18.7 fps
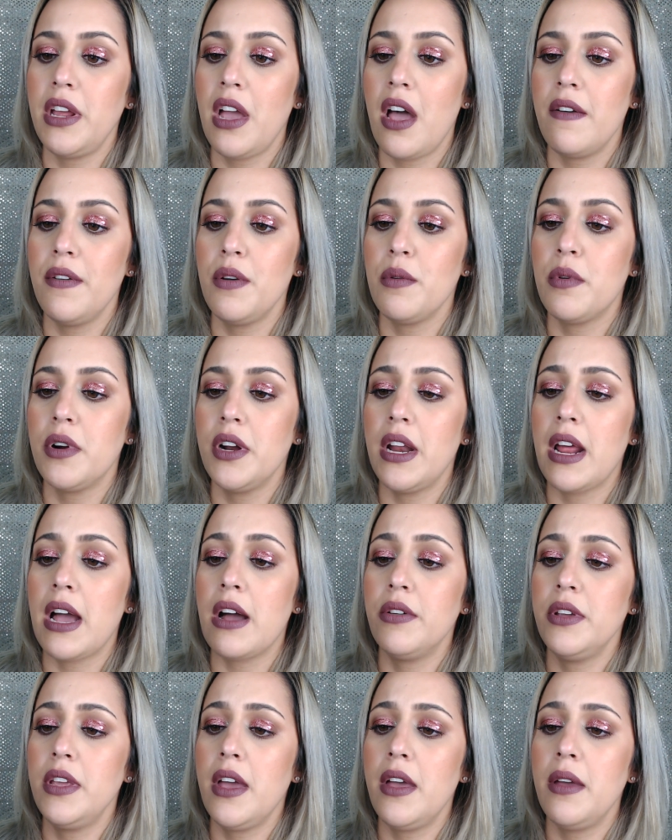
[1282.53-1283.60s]
I haven't worn it
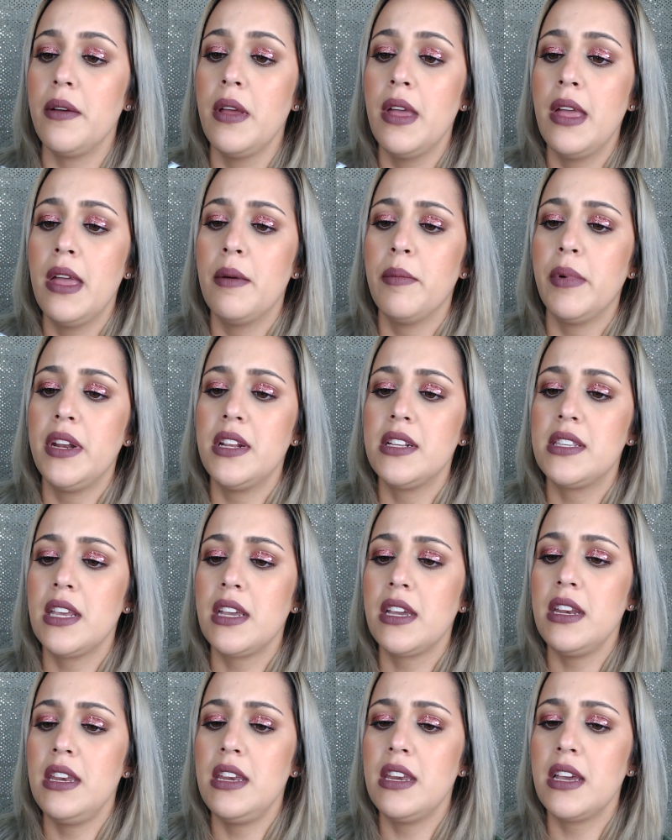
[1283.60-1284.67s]
out yet, but it's like
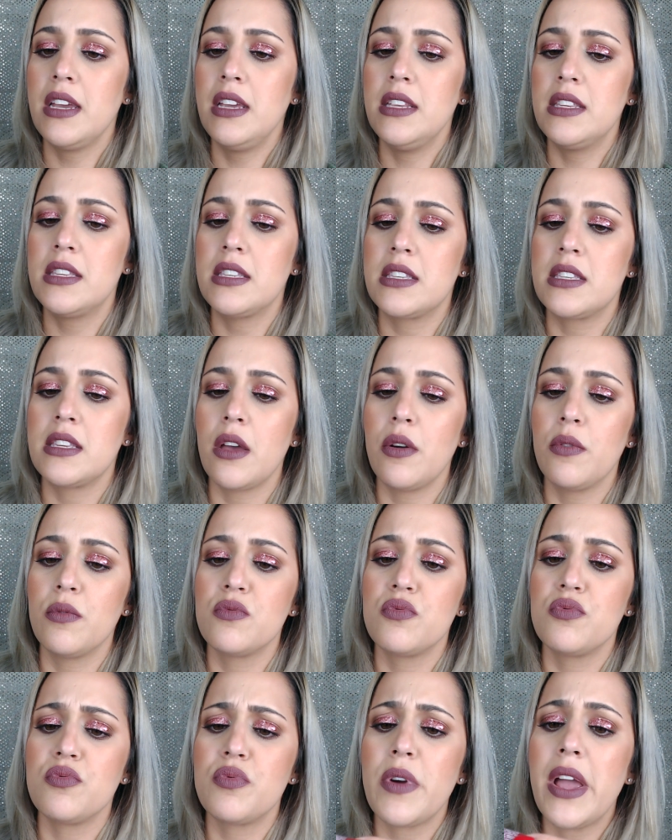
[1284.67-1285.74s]
a nice
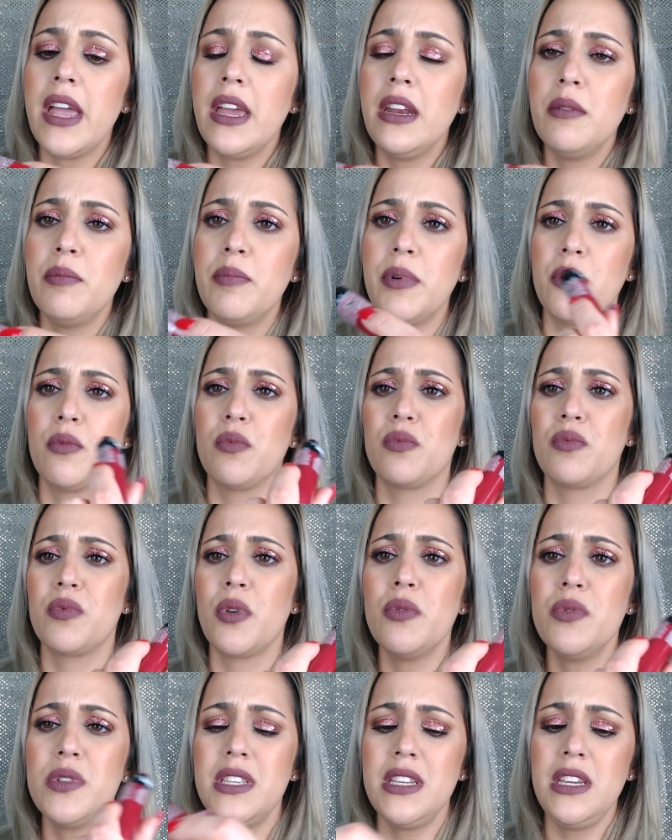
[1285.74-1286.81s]
red but
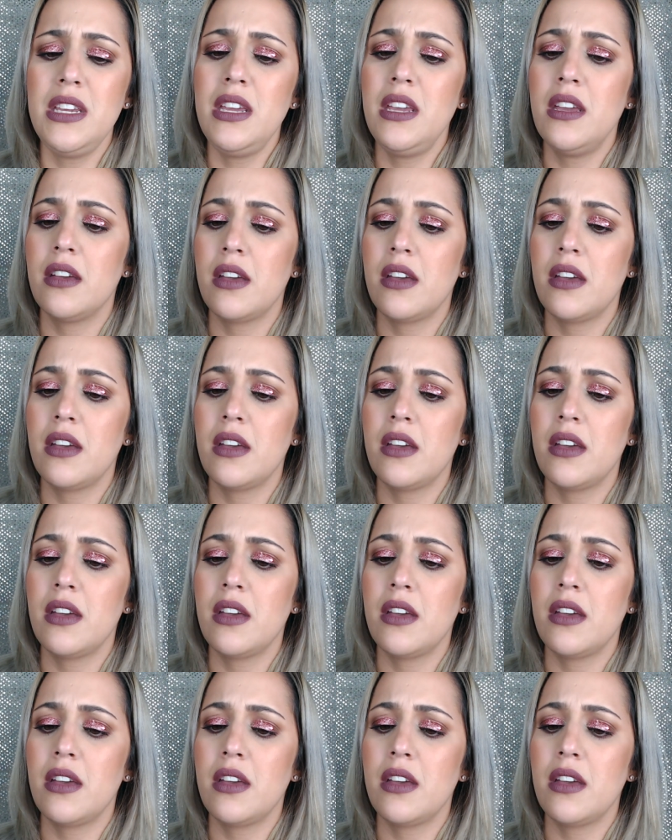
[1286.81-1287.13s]
rosy.